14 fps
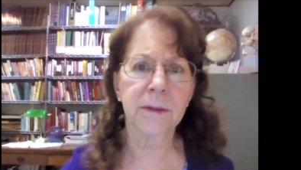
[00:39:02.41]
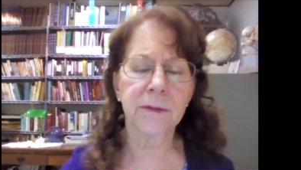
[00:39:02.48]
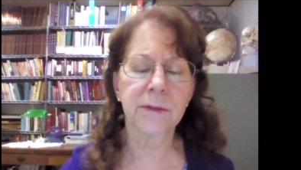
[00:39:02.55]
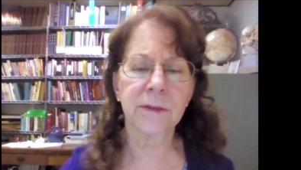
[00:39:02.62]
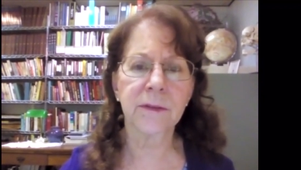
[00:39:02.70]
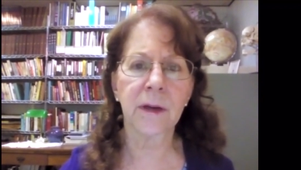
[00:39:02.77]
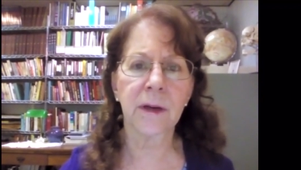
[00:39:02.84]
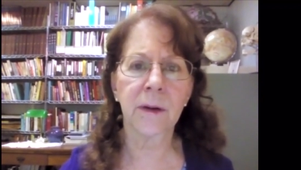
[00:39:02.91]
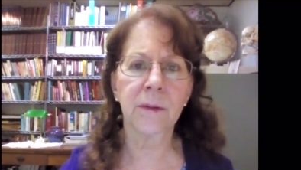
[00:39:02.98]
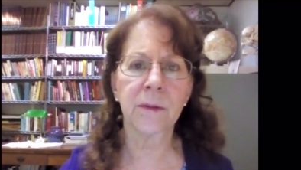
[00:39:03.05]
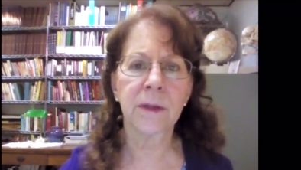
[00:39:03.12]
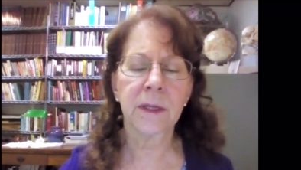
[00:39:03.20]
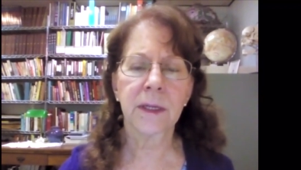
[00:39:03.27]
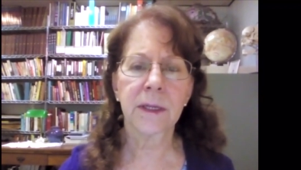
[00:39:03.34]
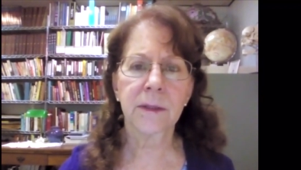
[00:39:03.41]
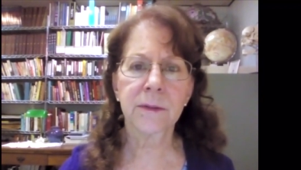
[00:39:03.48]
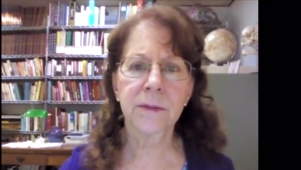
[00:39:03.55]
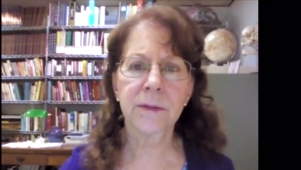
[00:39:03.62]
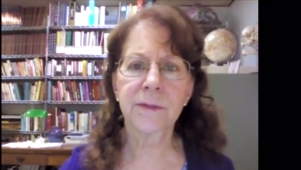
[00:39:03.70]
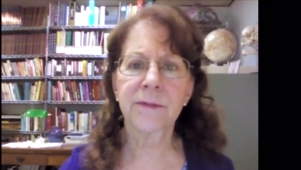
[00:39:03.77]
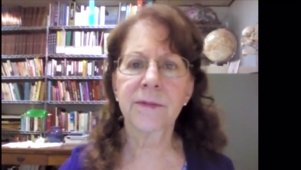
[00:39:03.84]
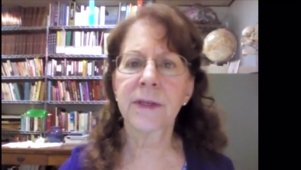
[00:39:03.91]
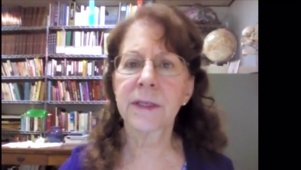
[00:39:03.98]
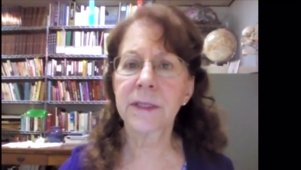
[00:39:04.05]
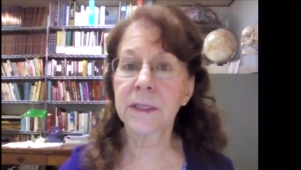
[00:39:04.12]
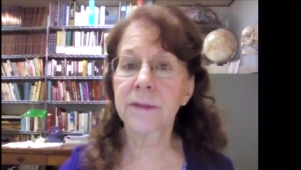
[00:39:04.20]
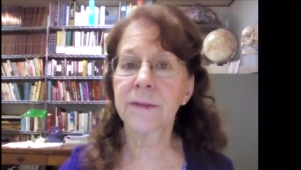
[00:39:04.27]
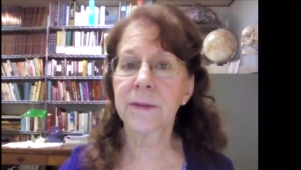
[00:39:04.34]
So it was a very
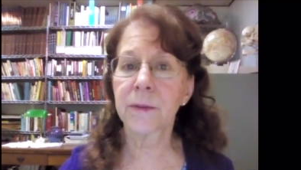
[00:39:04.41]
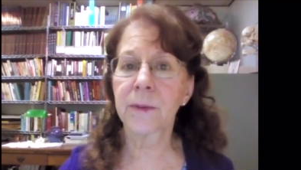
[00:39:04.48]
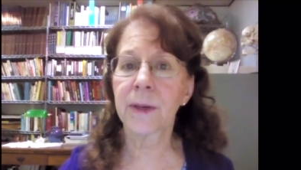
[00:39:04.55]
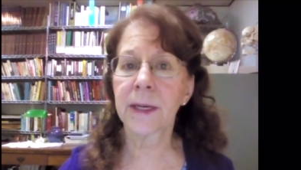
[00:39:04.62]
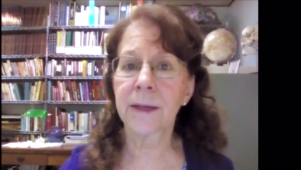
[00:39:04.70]
different way